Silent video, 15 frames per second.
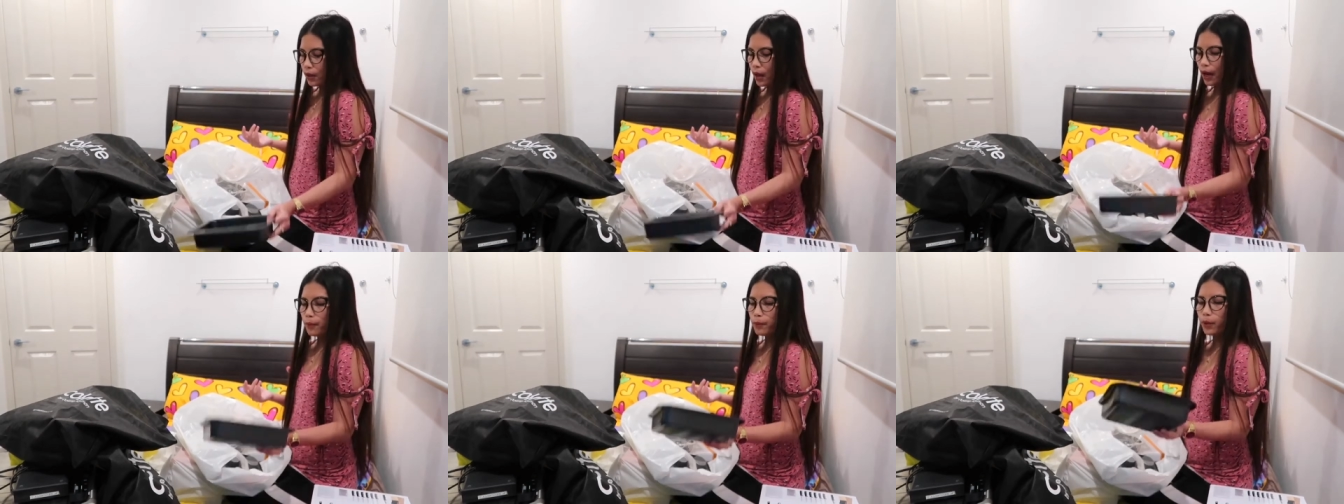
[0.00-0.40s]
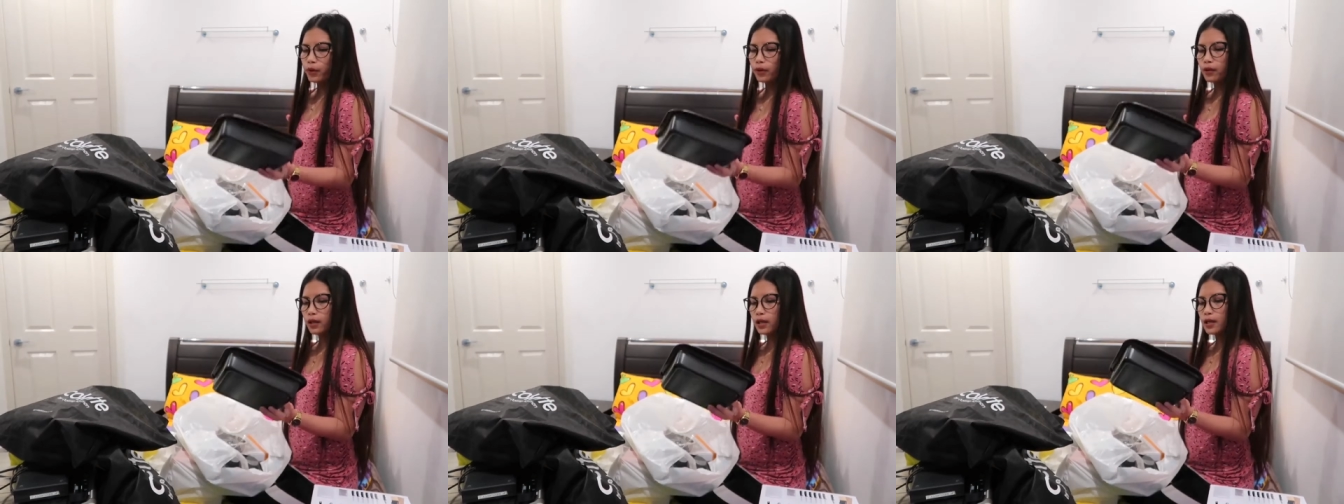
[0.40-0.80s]
I
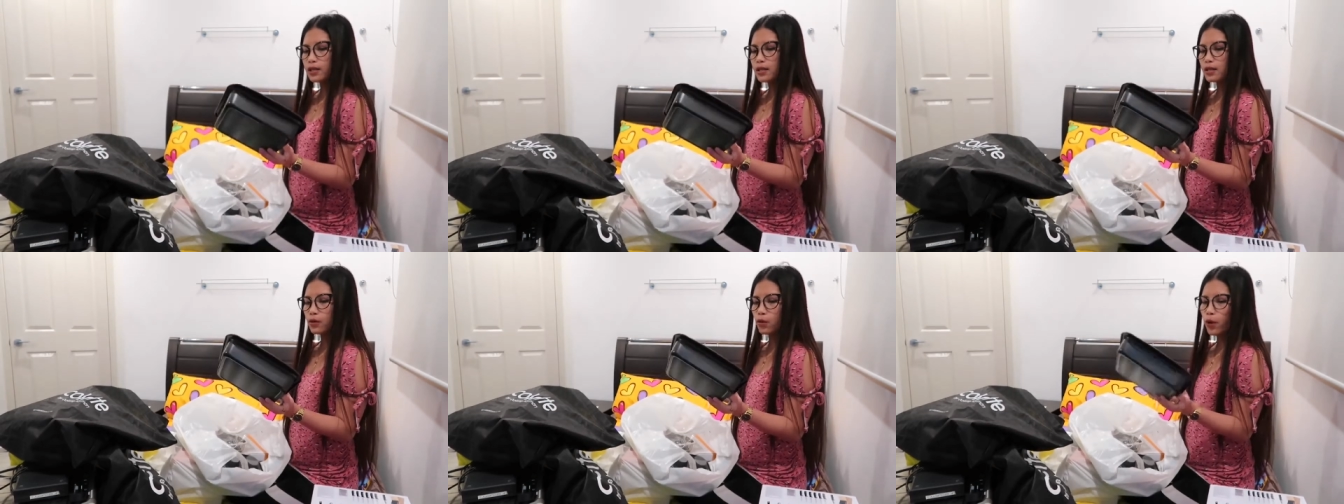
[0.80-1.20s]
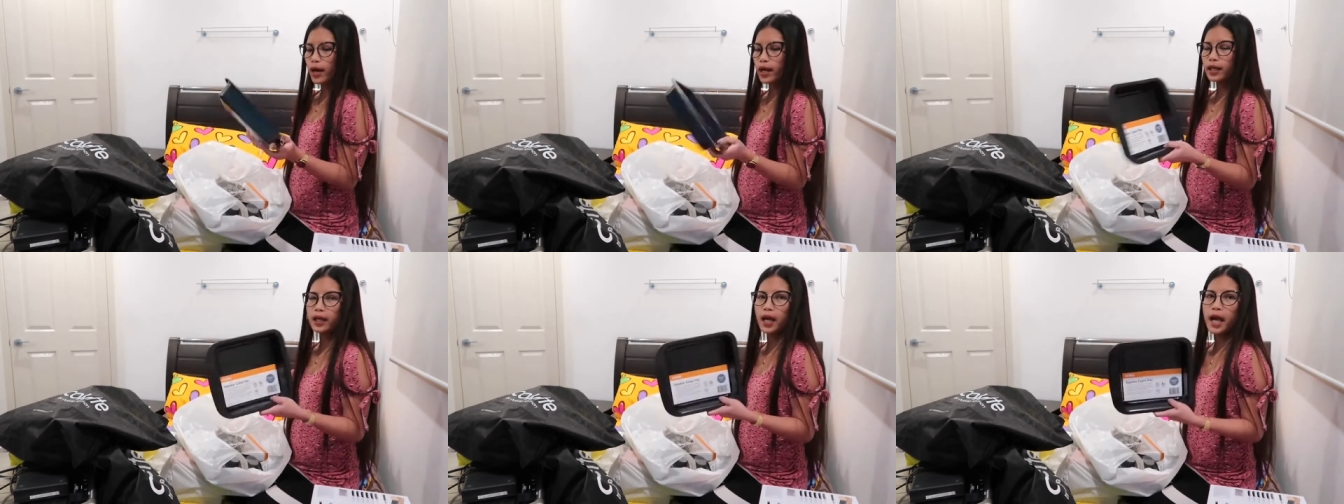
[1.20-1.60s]
bought this
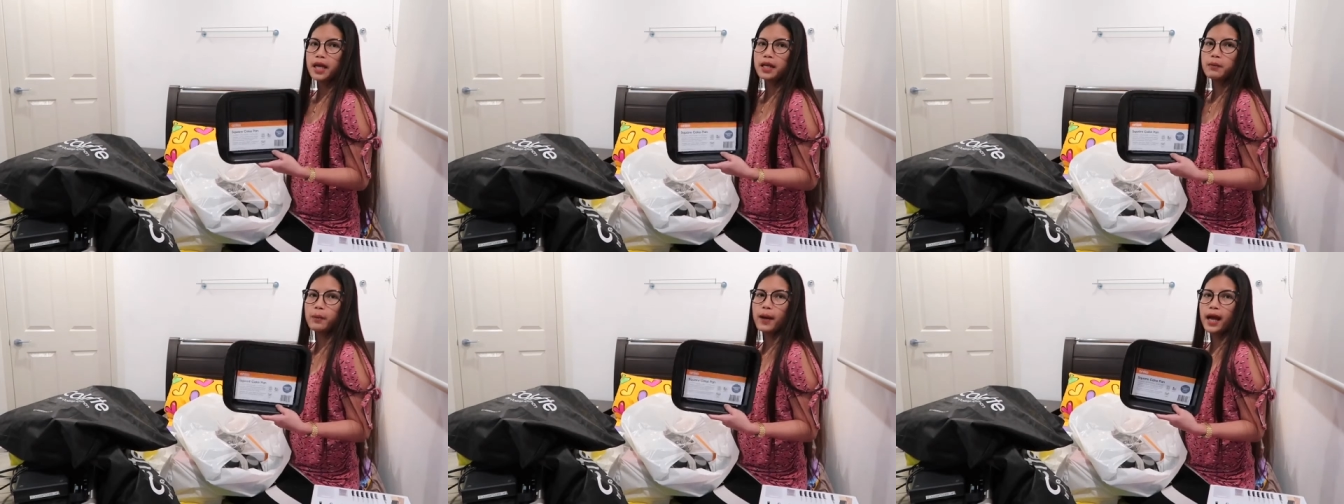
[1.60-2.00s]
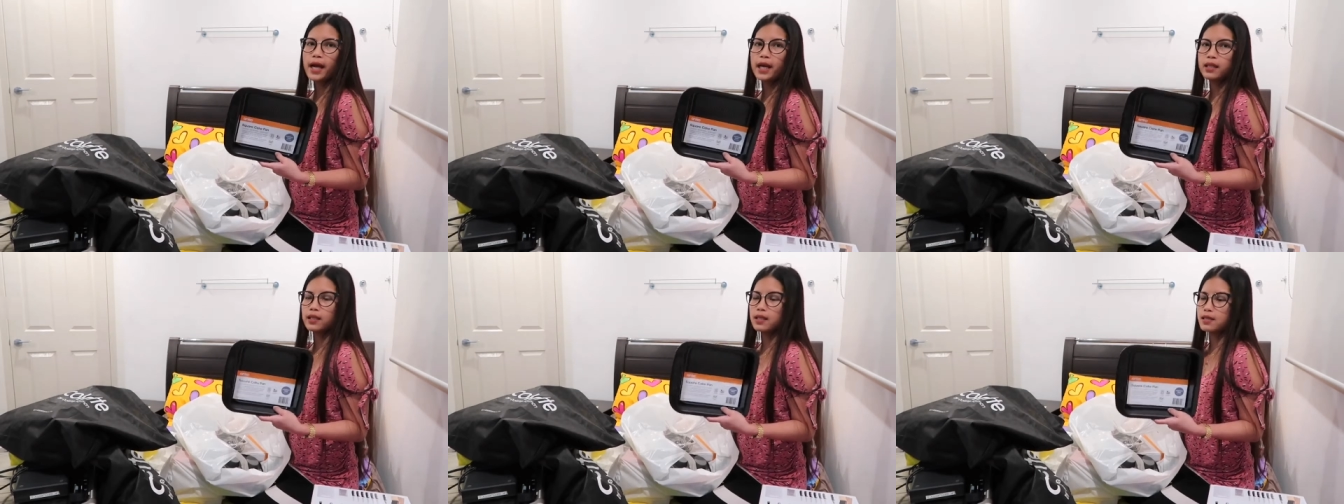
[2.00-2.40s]
quick cake
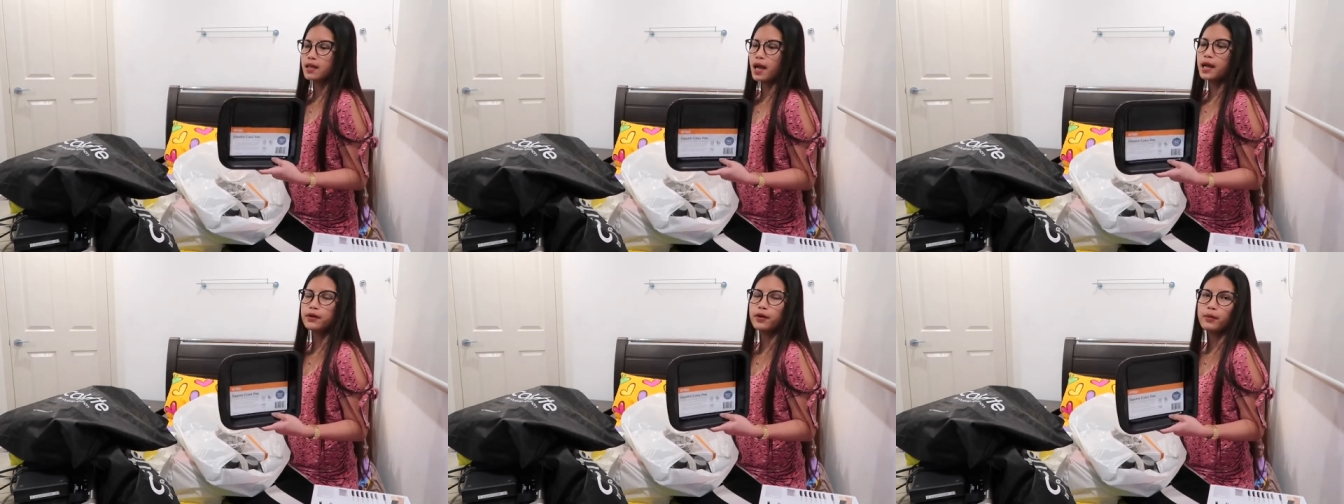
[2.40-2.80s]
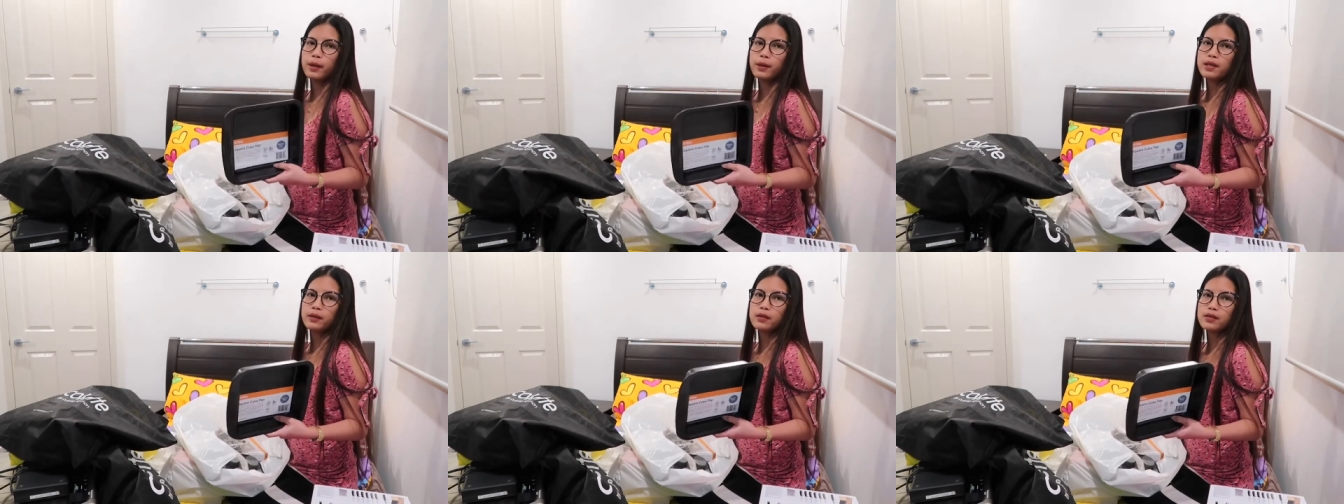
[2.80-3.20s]
pan kasi I know
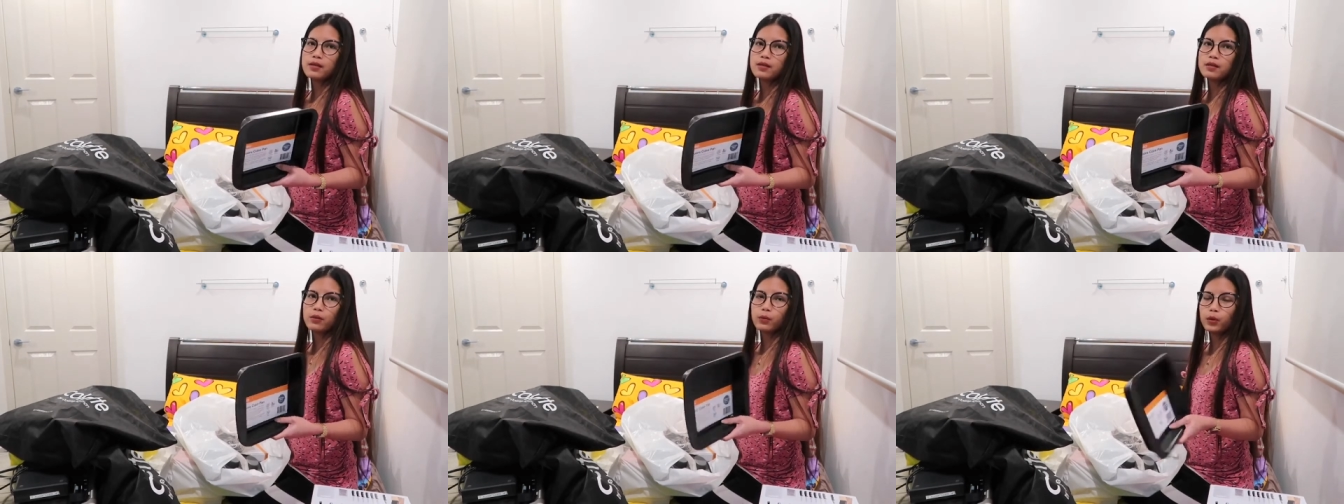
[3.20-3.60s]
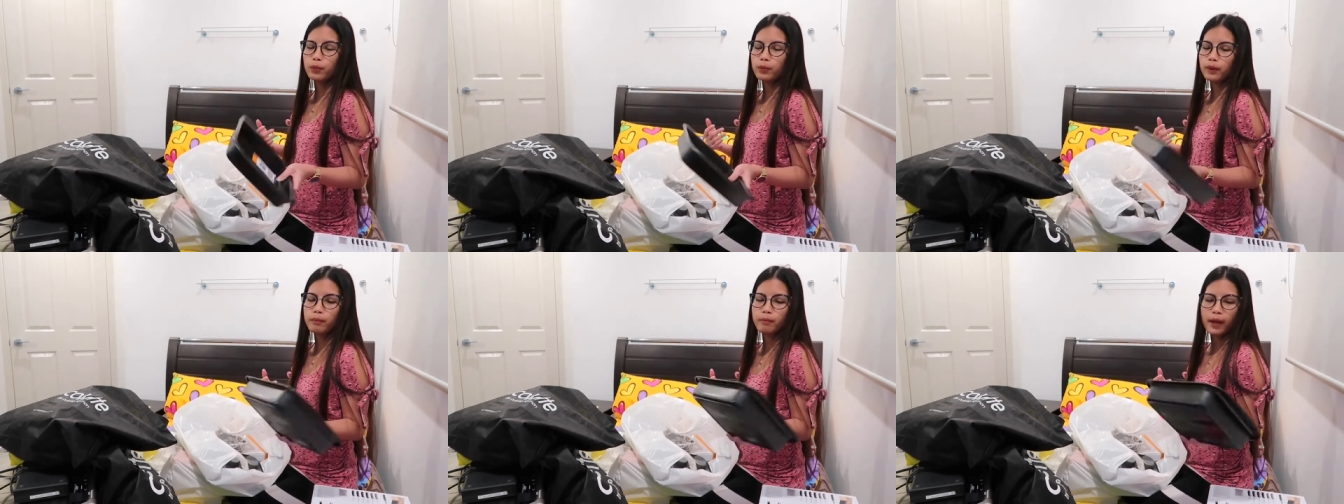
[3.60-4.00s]
my sister will
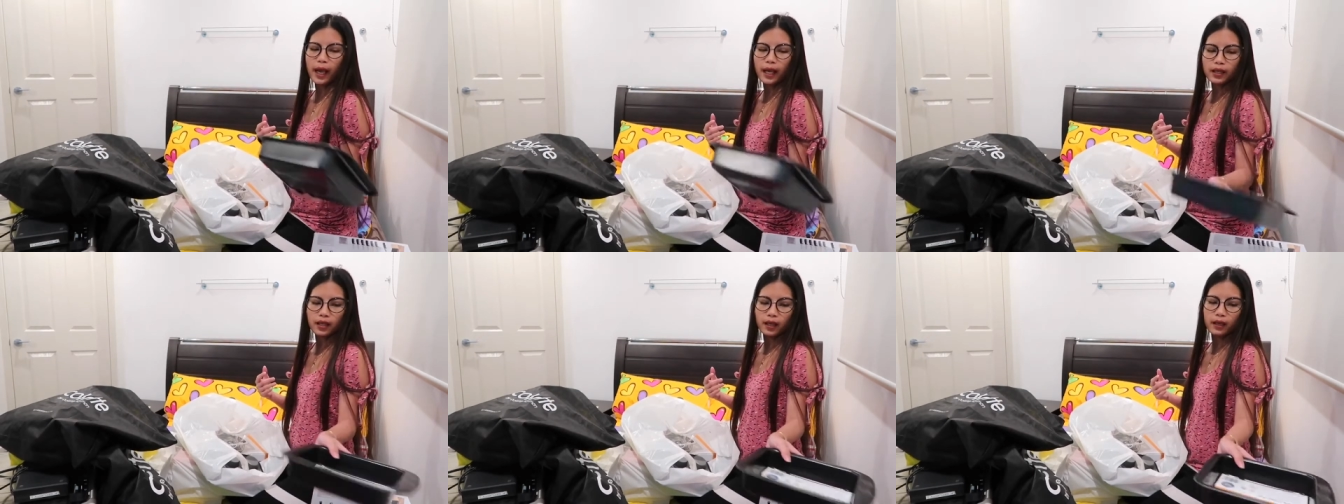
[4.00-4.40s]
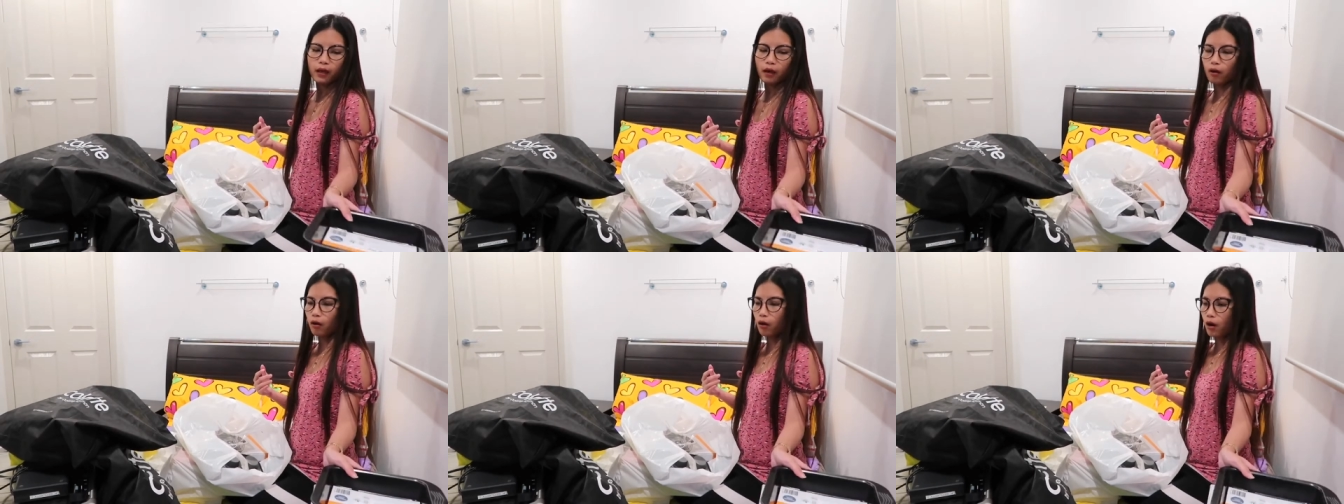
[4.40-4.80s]
be baking
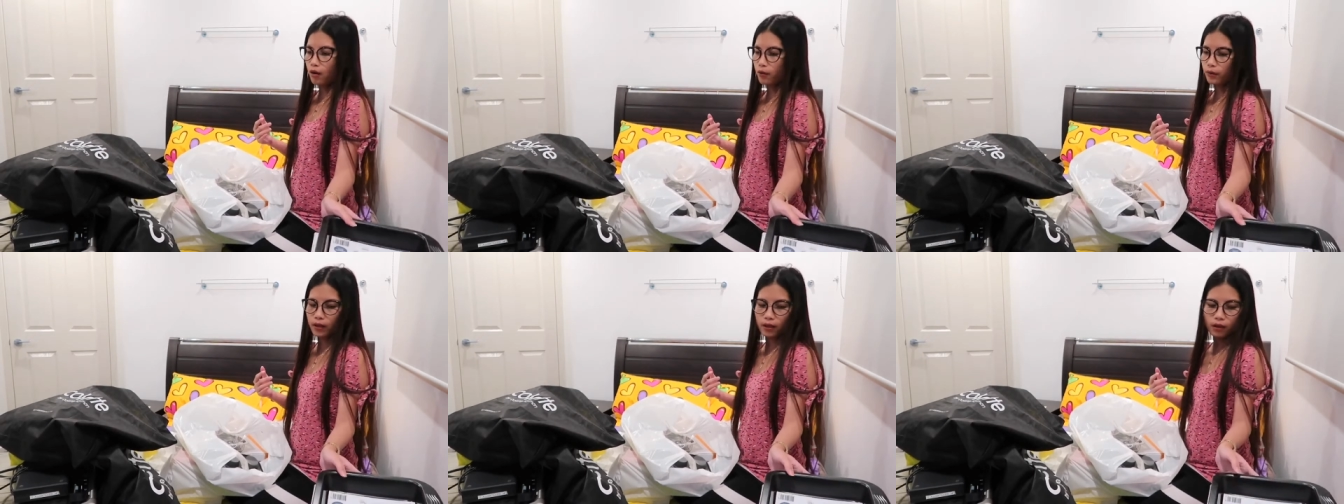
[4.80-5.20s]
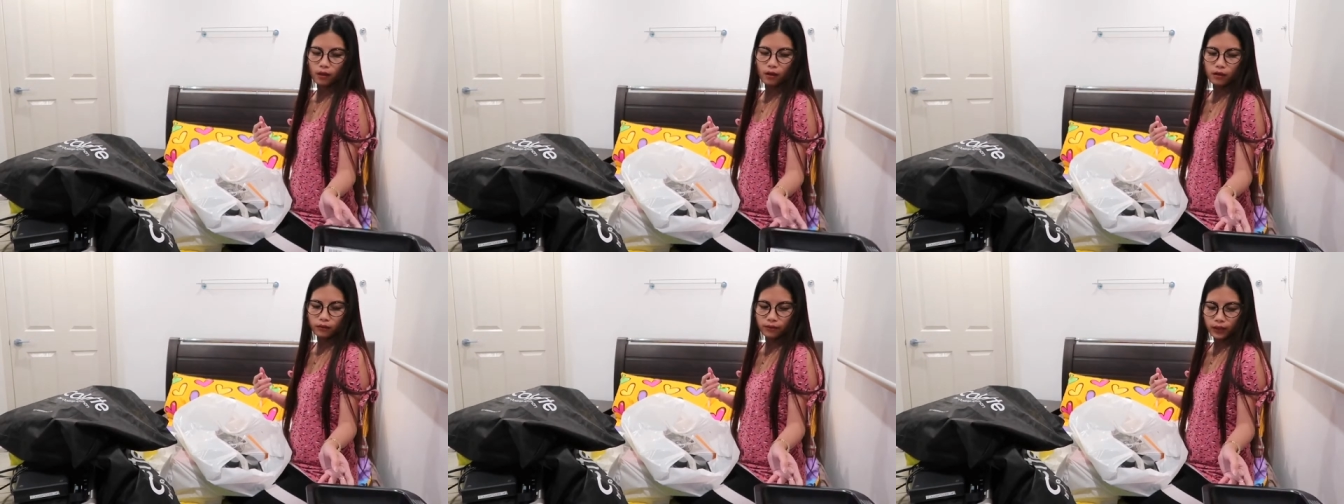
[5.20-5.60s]
a lot with the
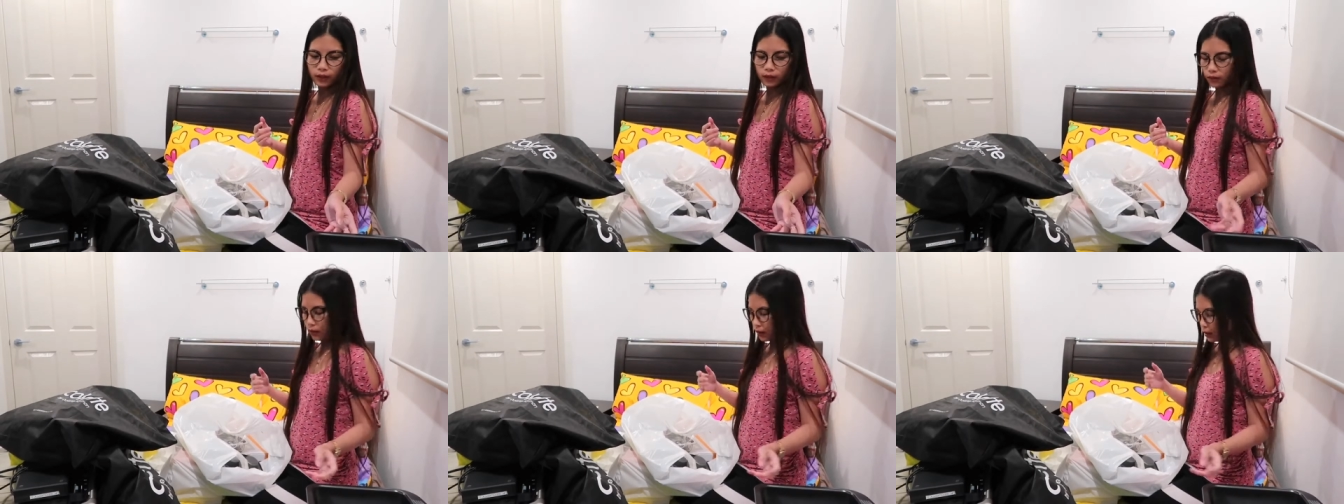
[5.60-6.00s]
oven.